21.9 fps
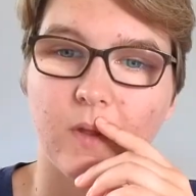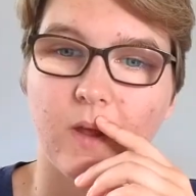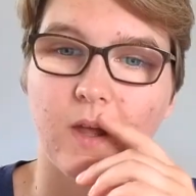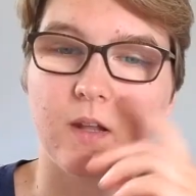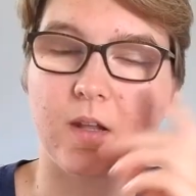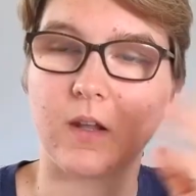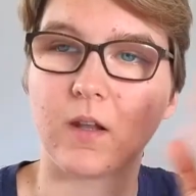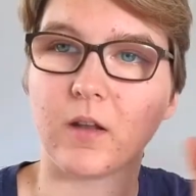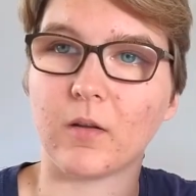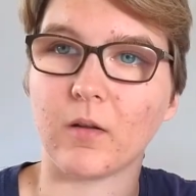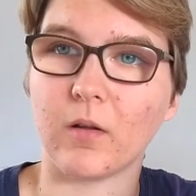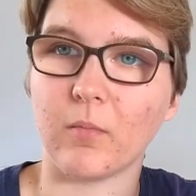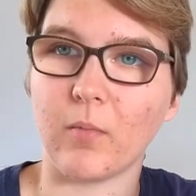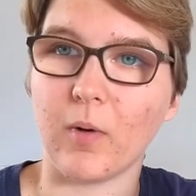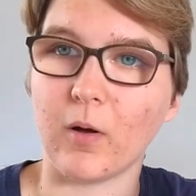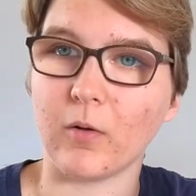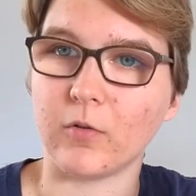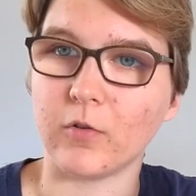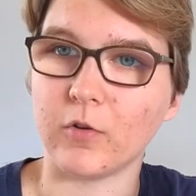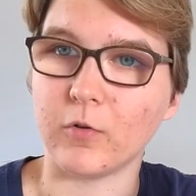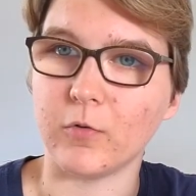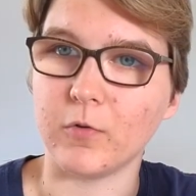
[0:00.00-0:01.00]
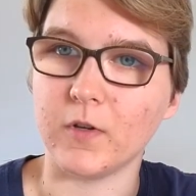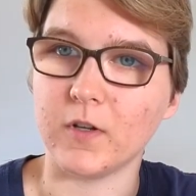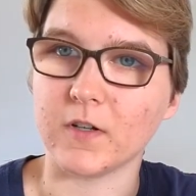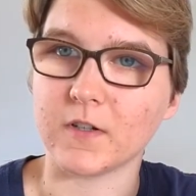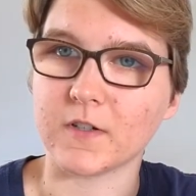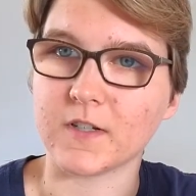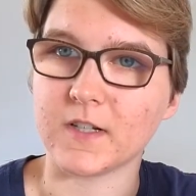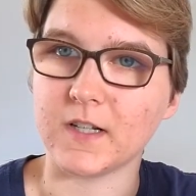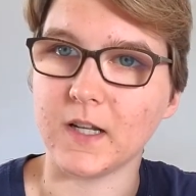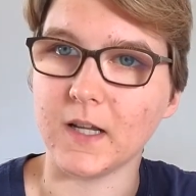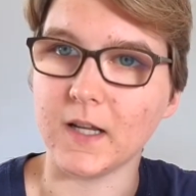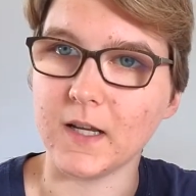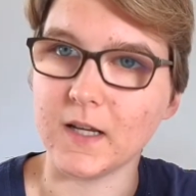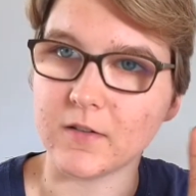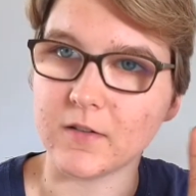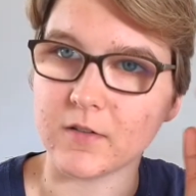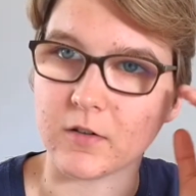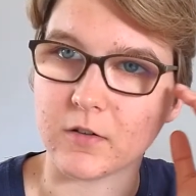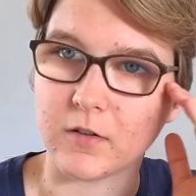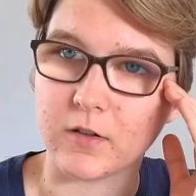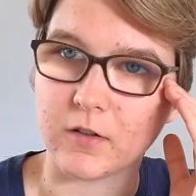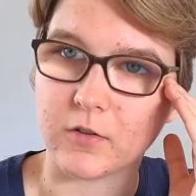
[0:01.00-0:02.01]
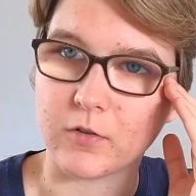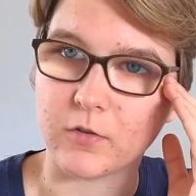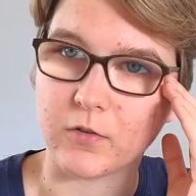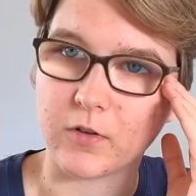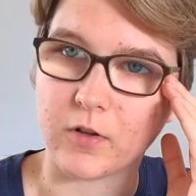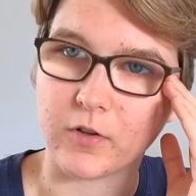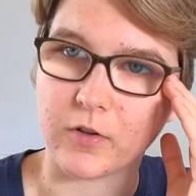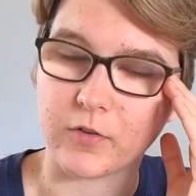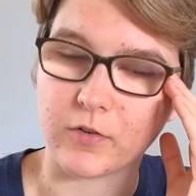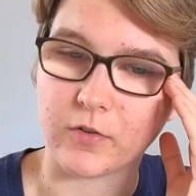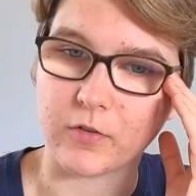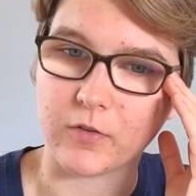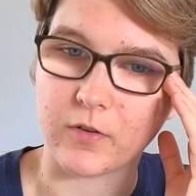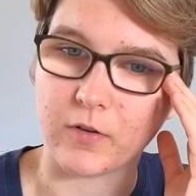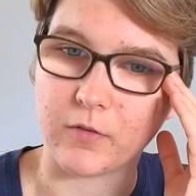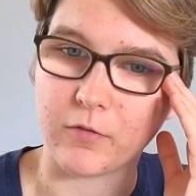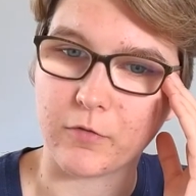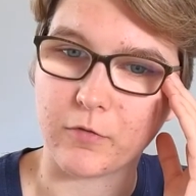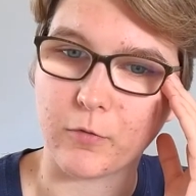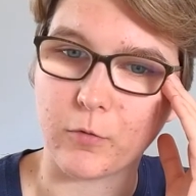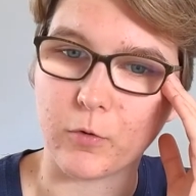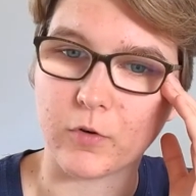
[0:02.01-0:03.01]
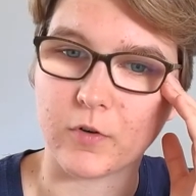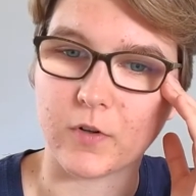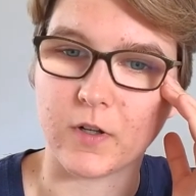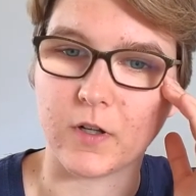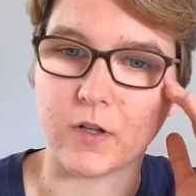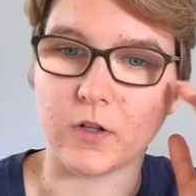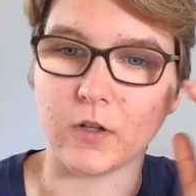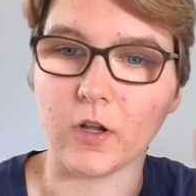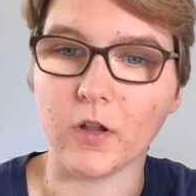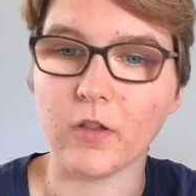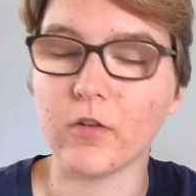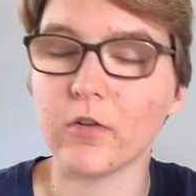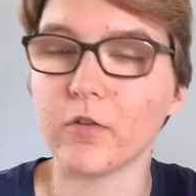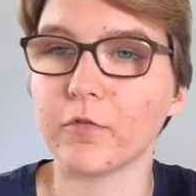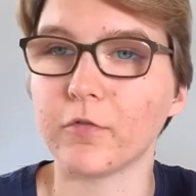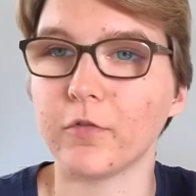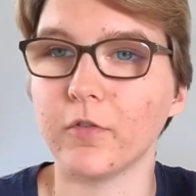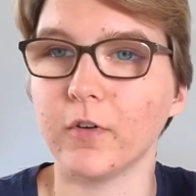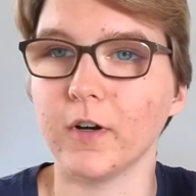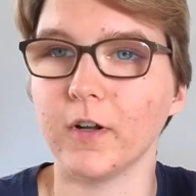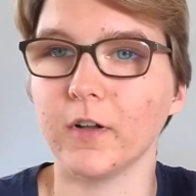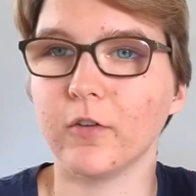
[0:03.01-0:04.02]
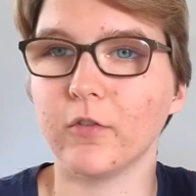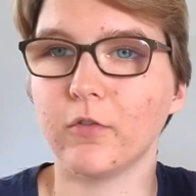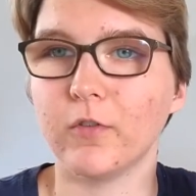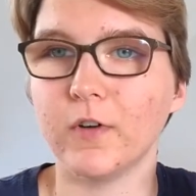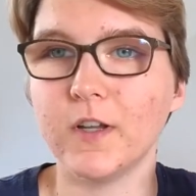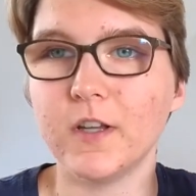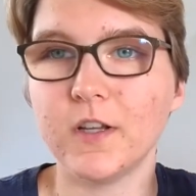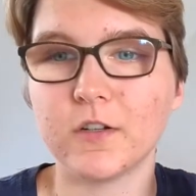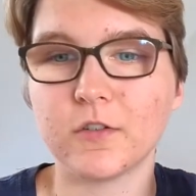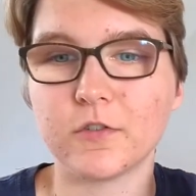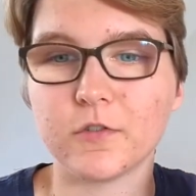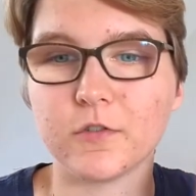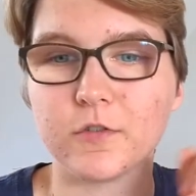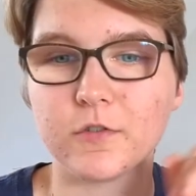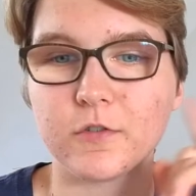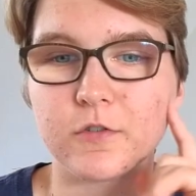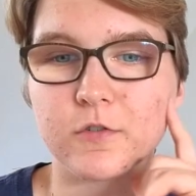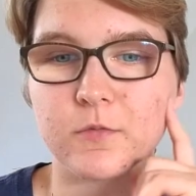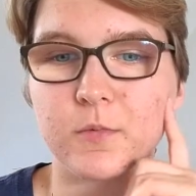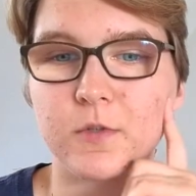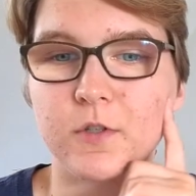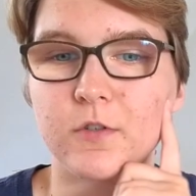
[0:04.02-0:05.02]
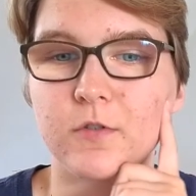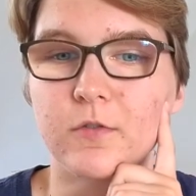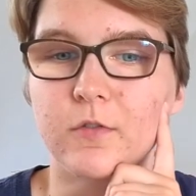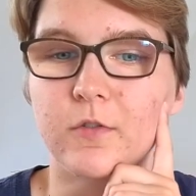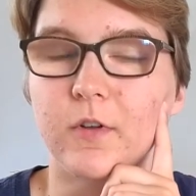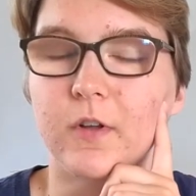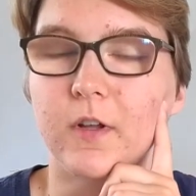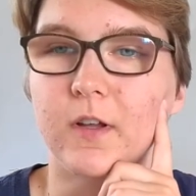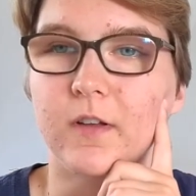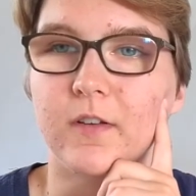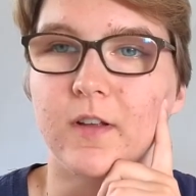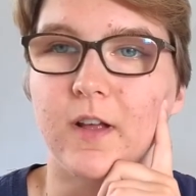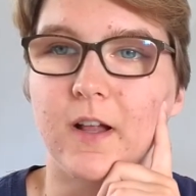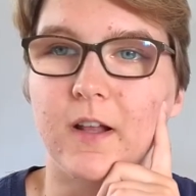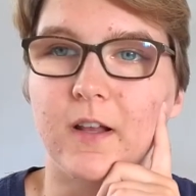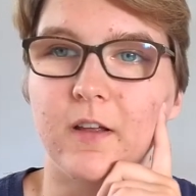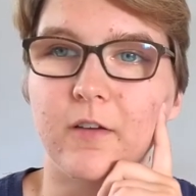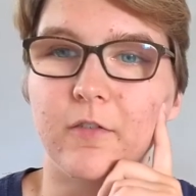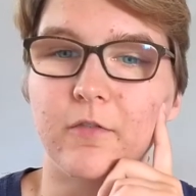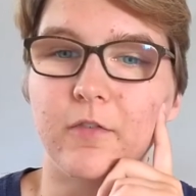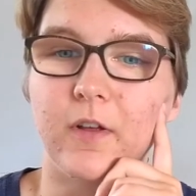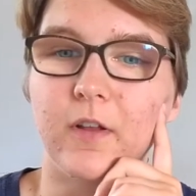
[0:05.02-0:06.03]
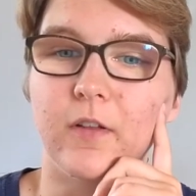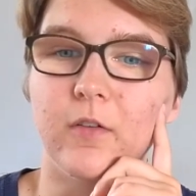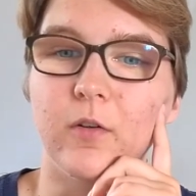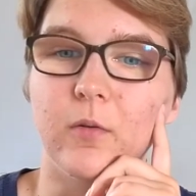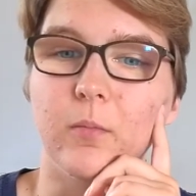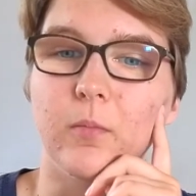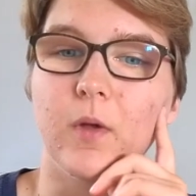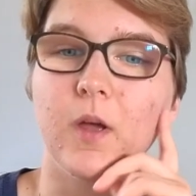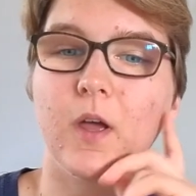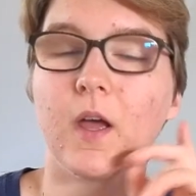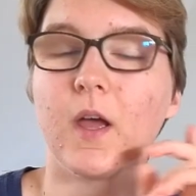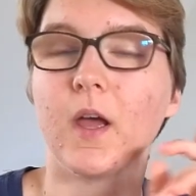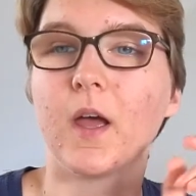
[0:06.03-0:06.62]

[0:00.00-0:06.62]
And then about 2 years later, in 2014, another friend reintroduced me to the Italia fandom.